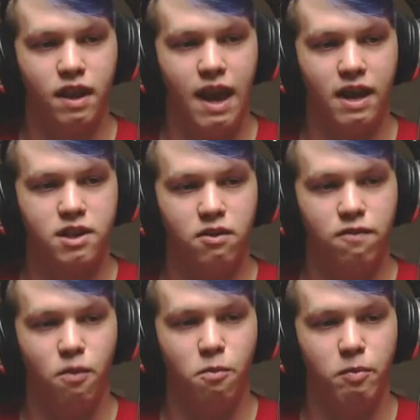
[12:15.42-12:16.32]
like actually
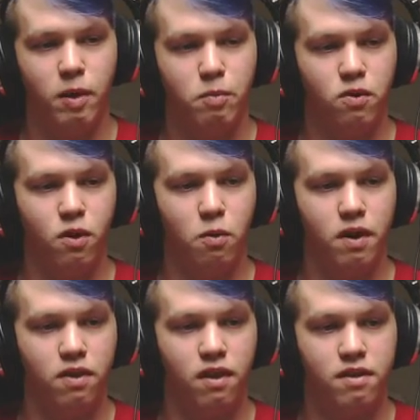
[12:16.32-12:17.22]
filming people
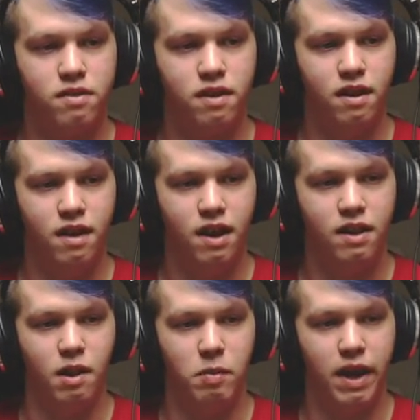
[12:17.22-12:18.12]
doing things,
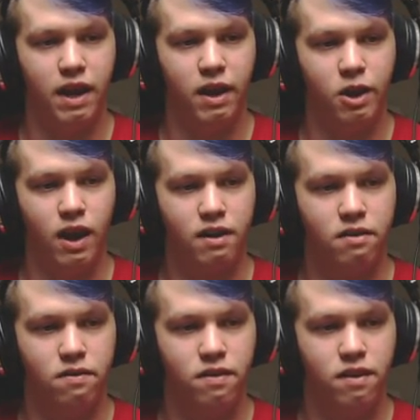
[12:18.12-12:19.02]
and then make it
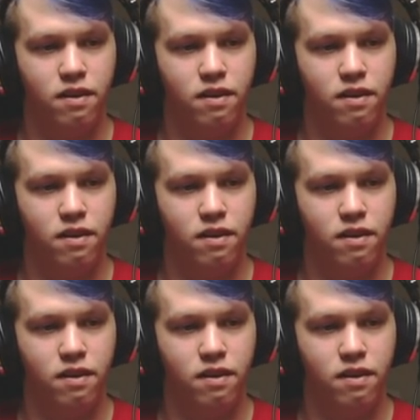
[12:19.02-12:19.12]
interactive.